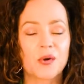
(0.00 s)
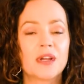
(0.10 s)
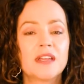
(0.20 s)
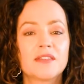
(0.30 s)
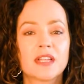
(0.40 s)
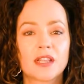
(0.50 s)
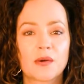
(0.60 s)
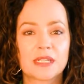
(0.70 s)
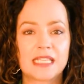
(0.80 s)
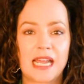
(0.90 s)
or even the
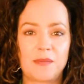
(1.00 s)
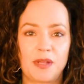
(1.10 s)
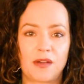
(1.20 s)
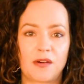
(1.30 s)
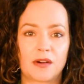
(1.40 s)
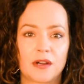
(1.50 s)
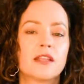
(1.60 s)
lowest APR.